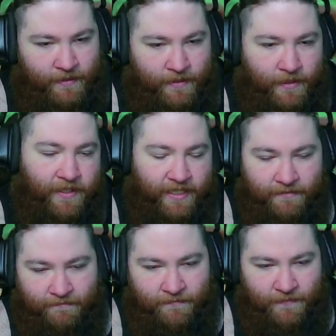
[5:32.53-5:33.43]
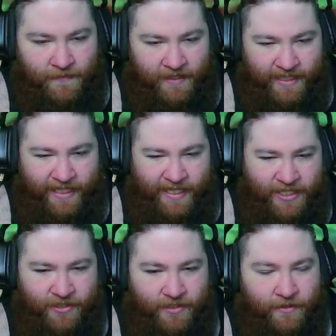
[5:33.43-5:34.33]
Okay, I
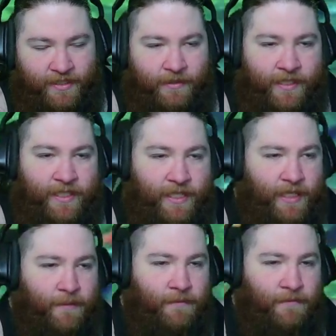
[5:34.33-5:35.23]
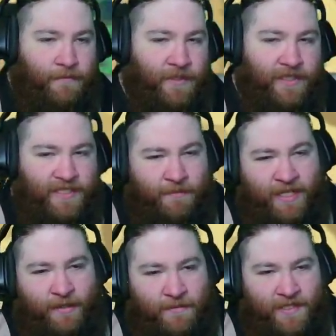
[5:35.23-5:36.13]
guess you could do it that way. But
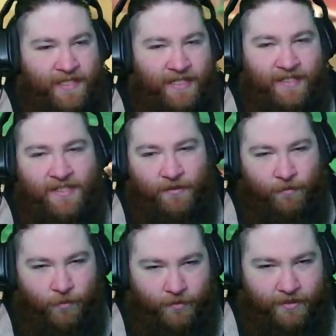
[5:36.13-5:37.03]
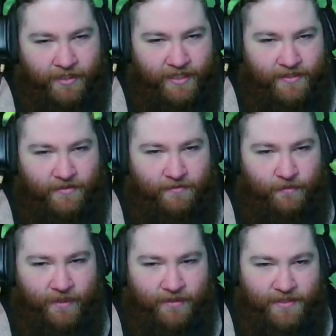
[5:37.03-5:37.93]
sometimes that doesn't work as
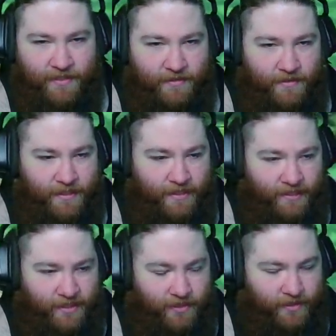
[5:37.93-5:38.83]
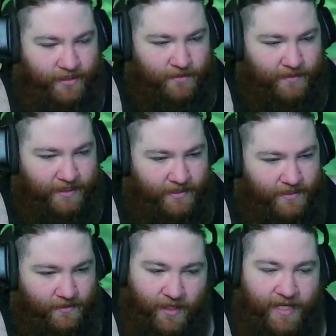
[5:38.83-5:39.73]
well as as you'd expect.
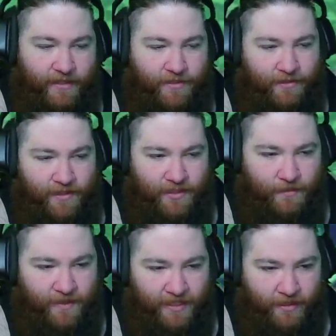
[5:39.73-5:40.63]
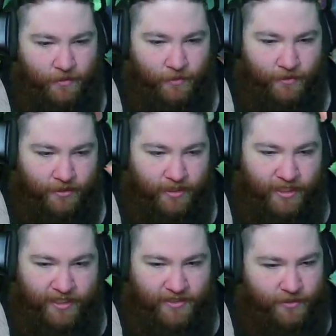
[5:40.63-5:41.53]
So I usually just pick a corner,
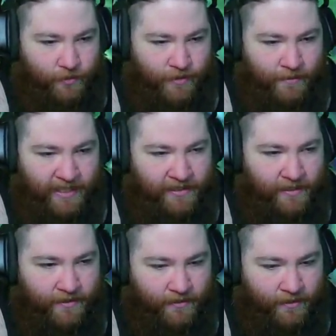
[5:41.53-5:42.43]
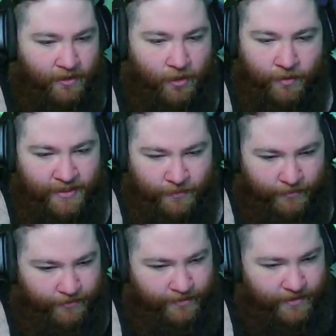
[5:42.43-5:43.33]
because the corner method always
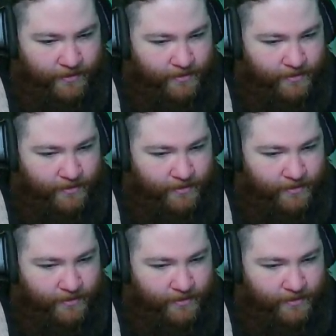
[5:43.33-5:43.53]
works.